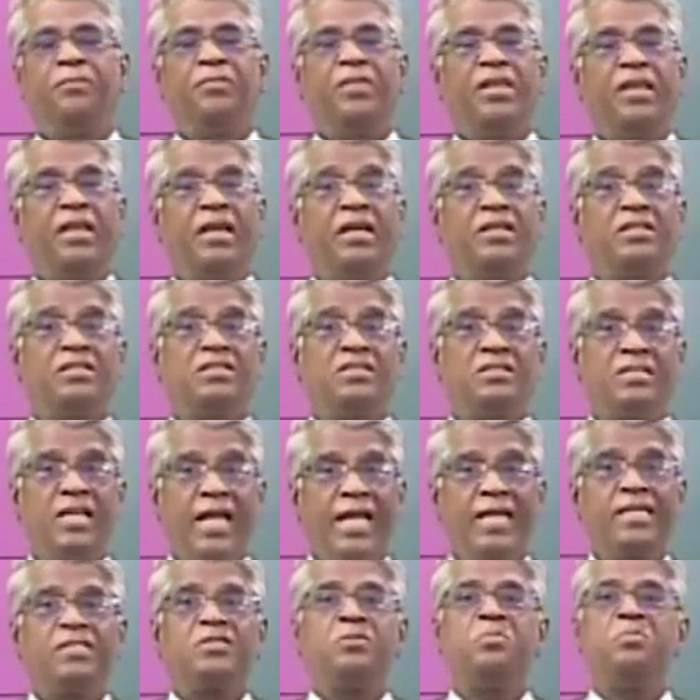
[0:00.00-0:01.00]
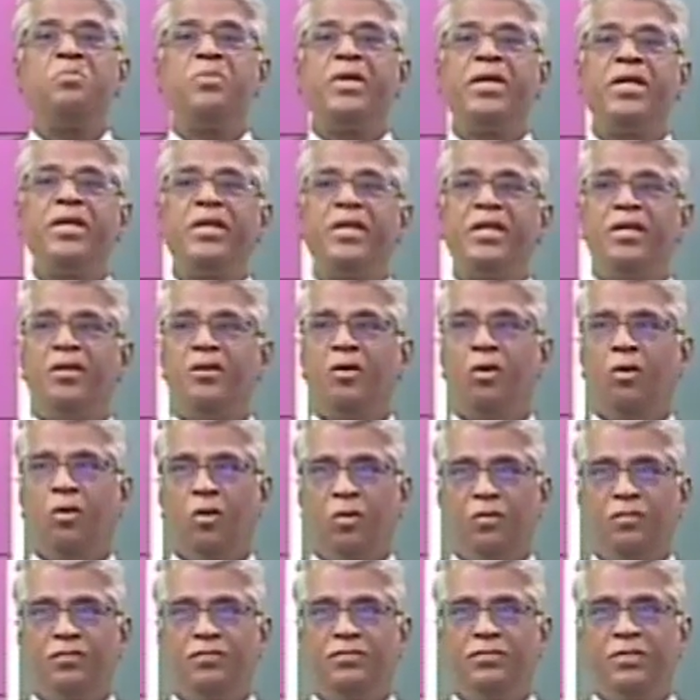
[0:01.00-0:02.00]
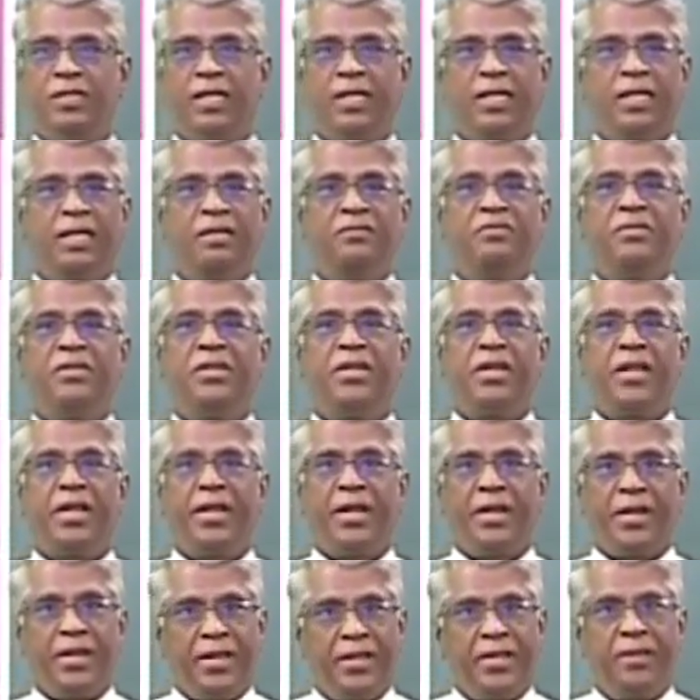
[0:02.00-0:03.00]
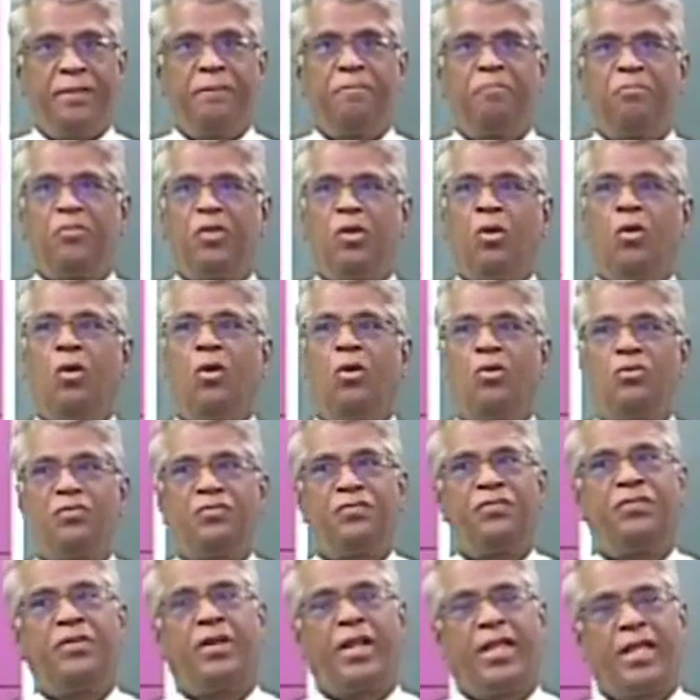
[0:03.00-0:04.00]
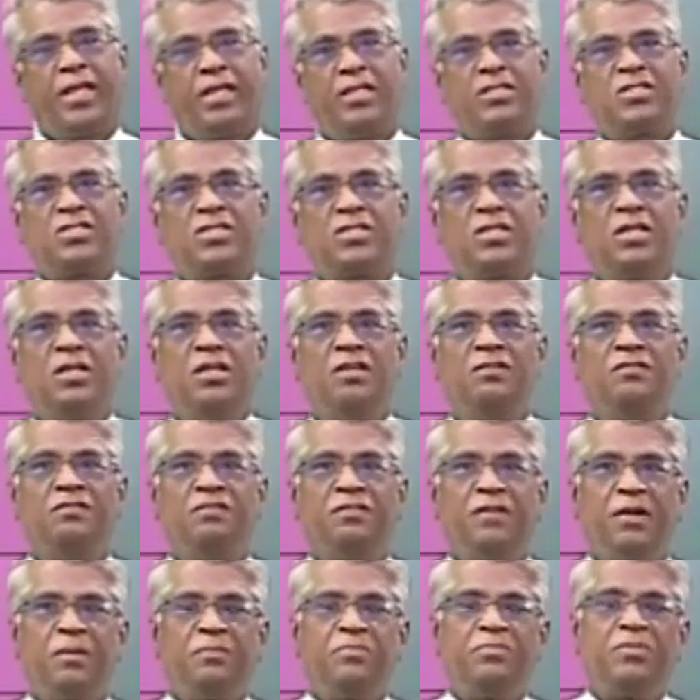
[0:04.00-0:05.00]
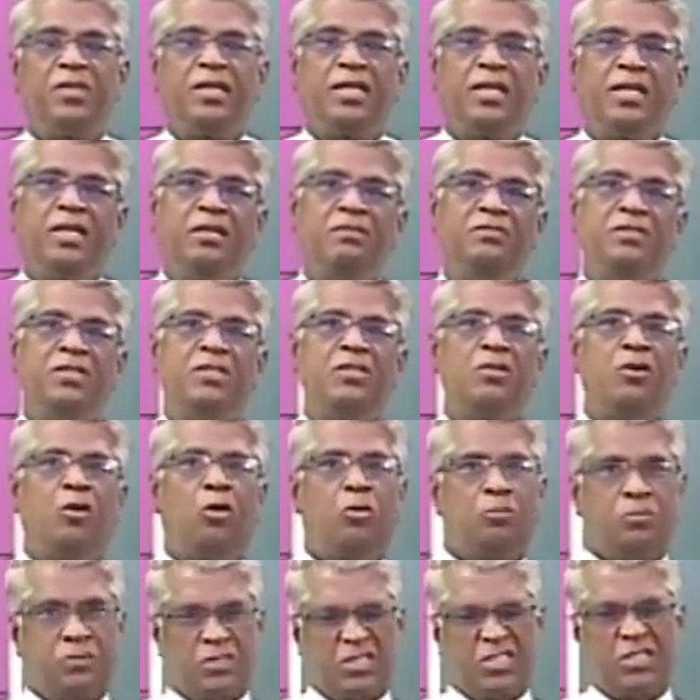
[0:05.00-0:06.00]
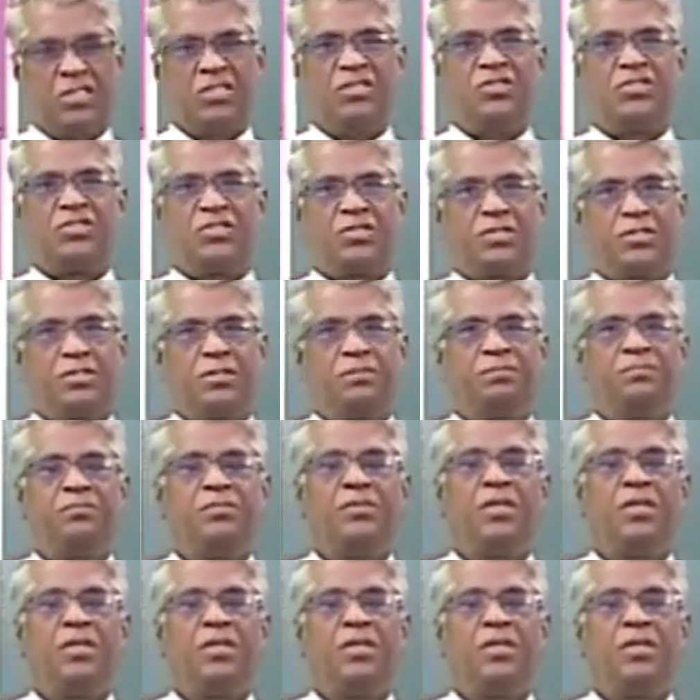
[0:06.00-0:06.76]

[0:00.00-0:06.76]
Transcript: the exact meaning of the given idiom or phrase from the given options.